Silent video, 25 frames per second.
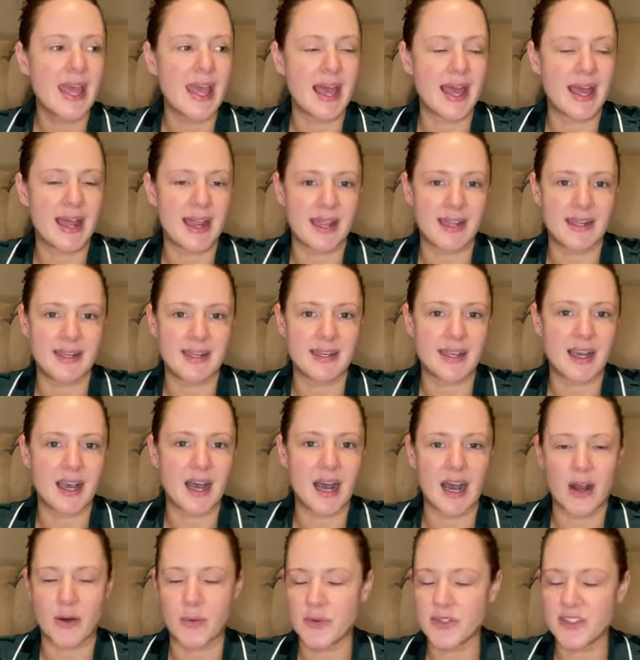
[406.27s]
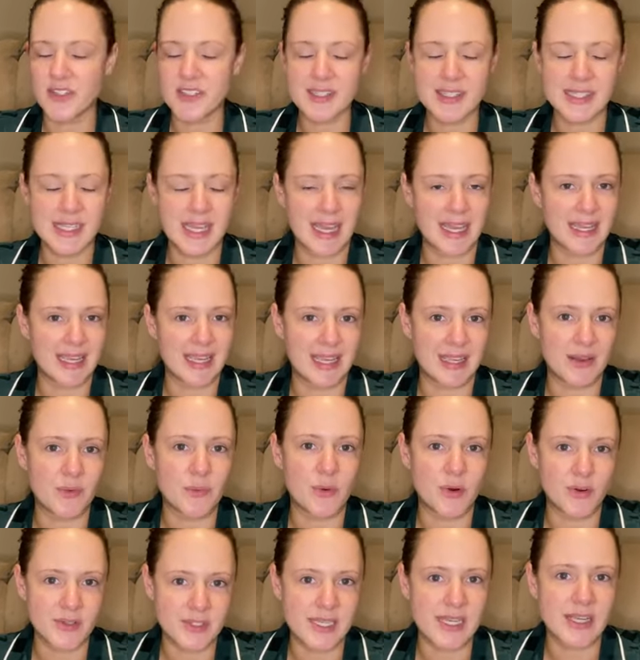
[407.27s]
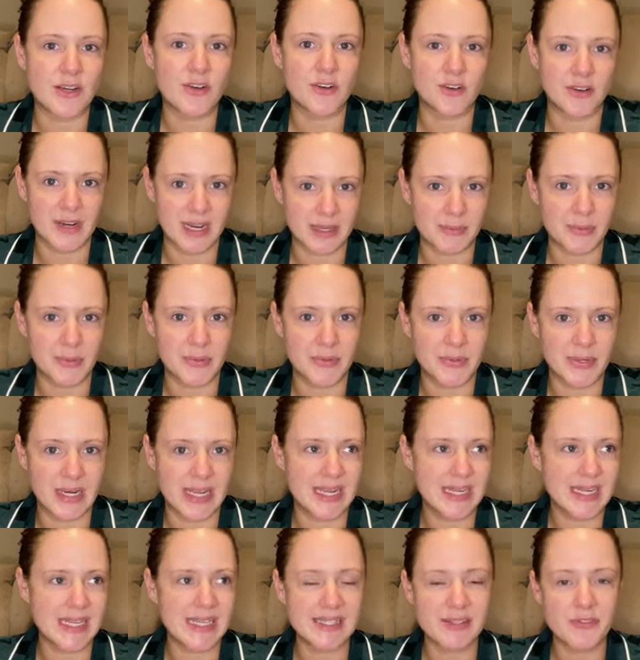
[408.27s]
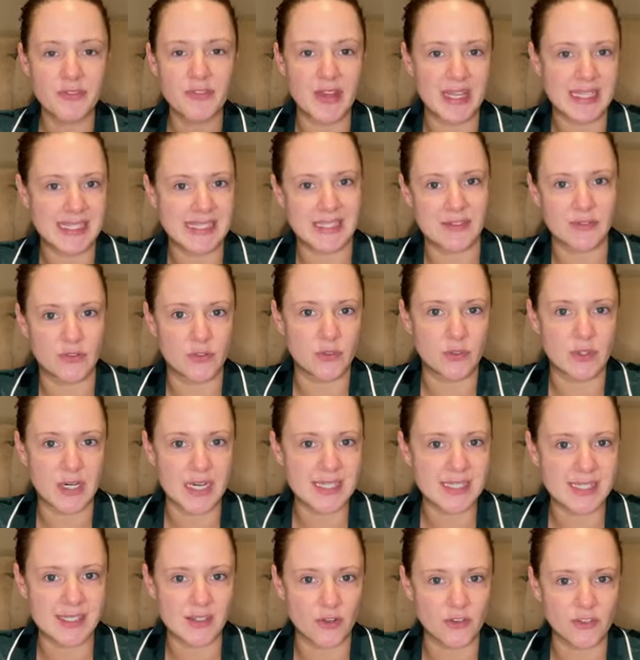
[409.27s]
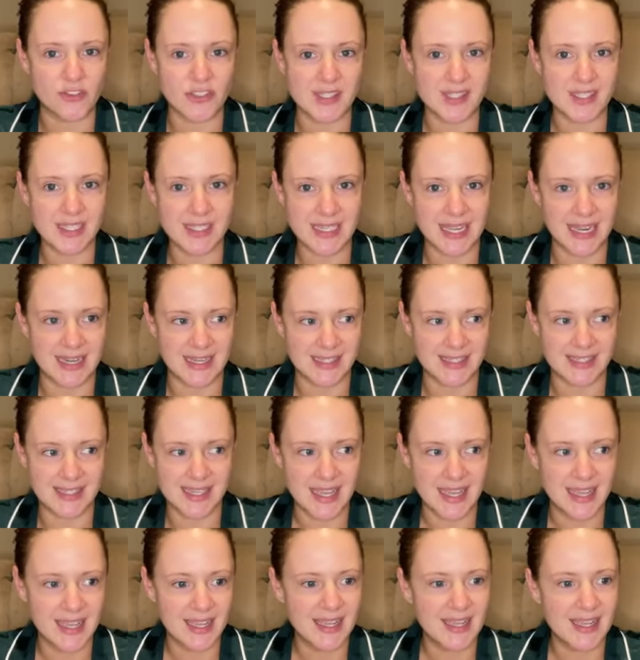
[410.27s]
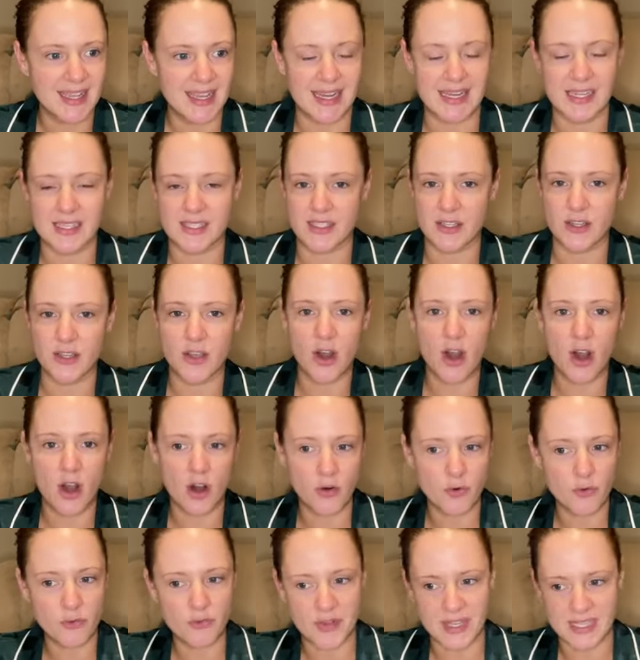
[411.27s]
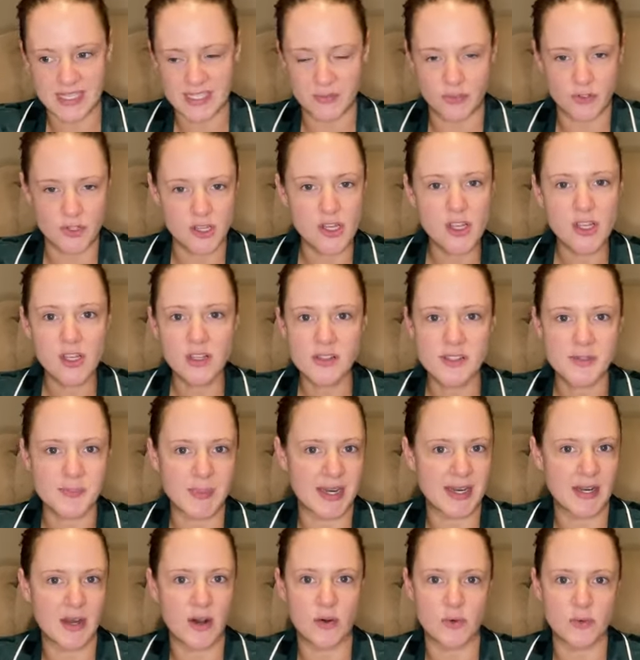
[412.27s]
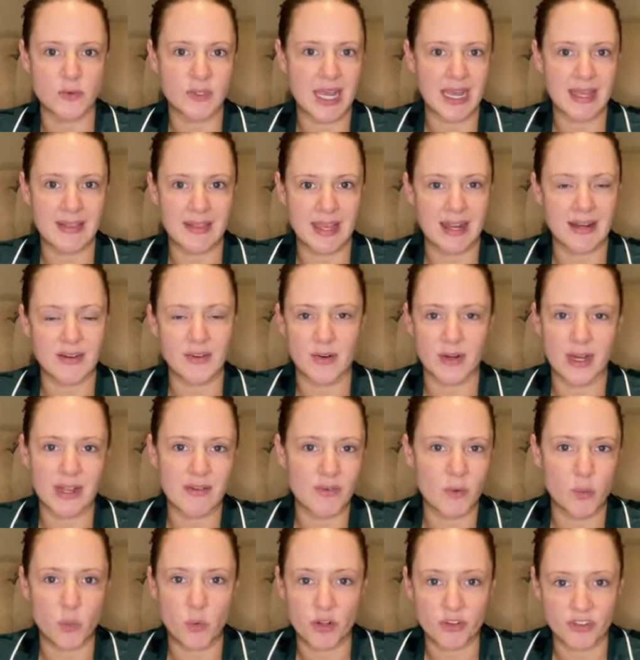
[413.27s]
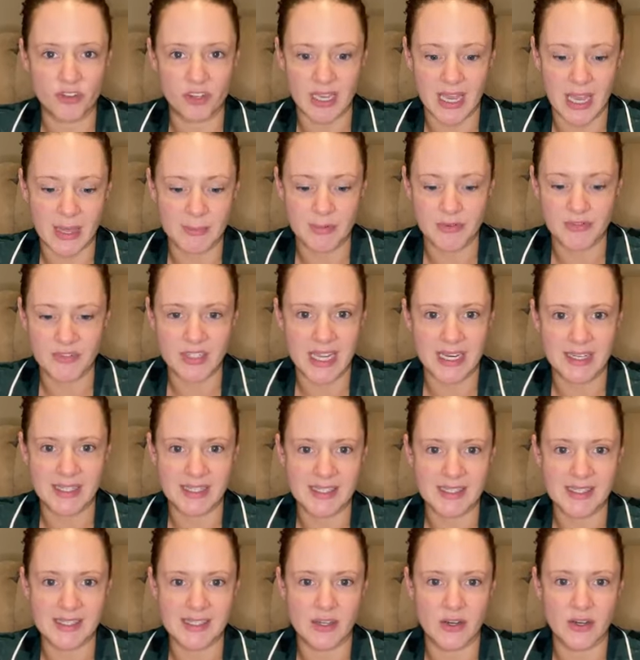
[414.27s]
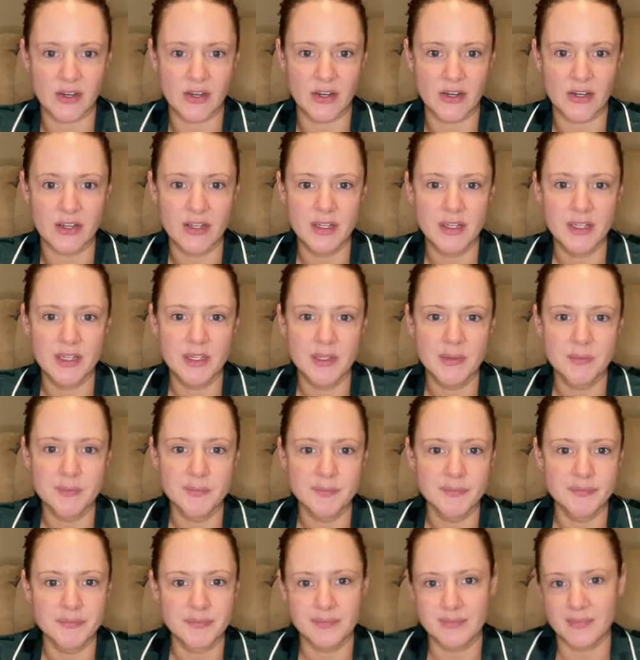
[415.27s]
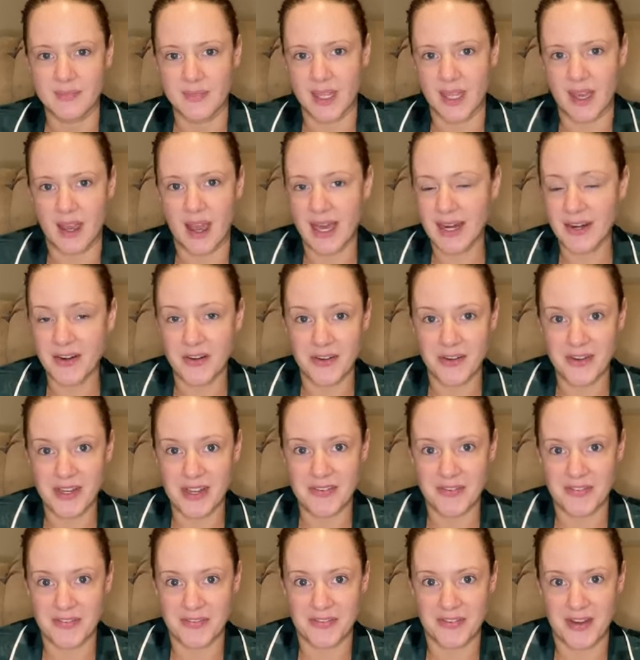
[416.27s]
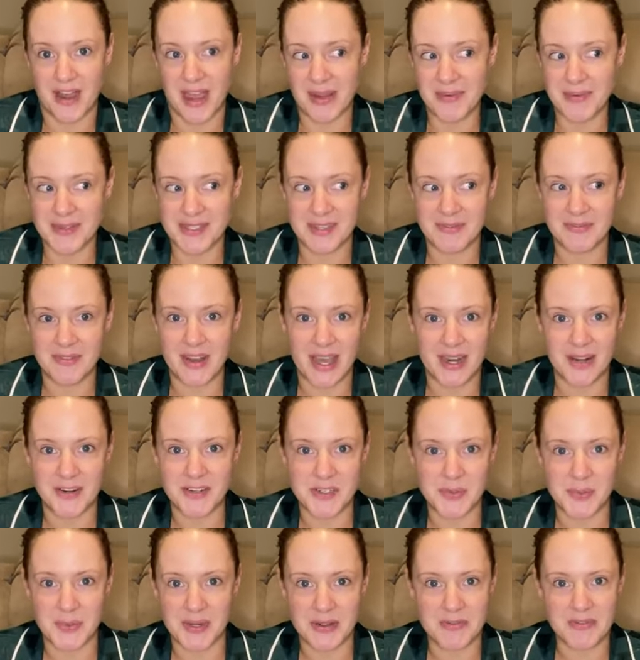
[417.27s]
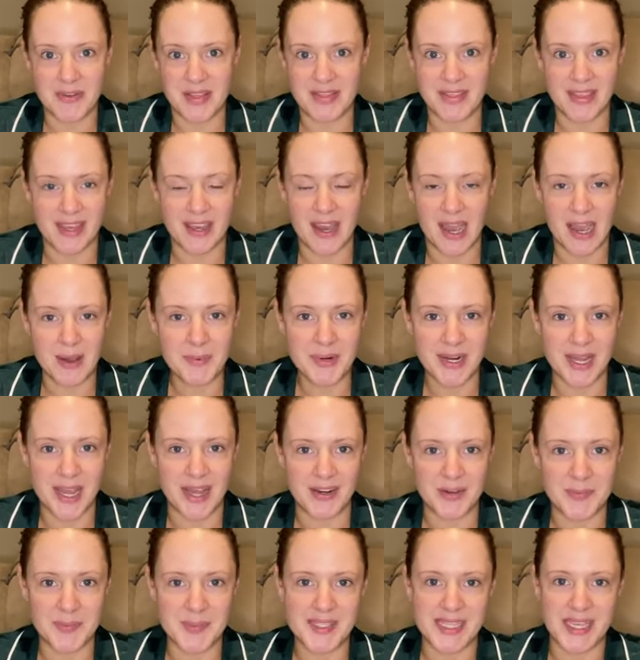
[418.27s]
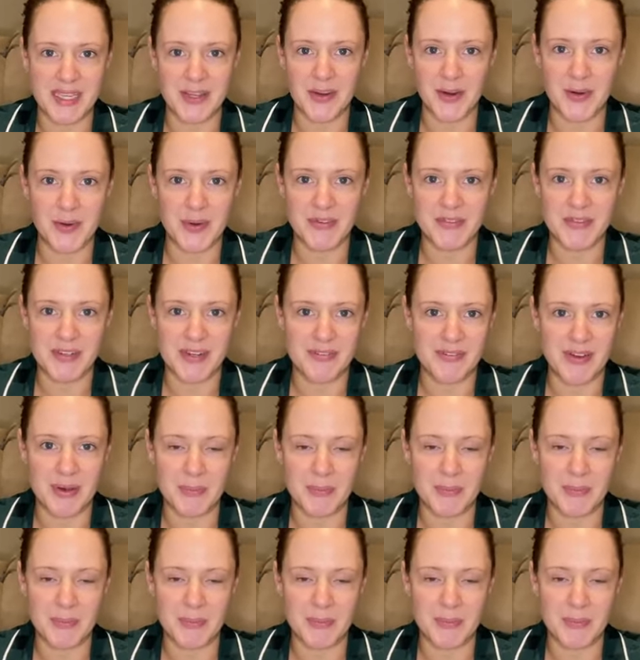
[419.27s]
and I will just say it was incredible. It is a festival. It's not just the tennis. It is a whole festival. You can spend a whole day there and not even watch a game of tennis. So I don't know, if I was invited to an event there, I would 100% go, even if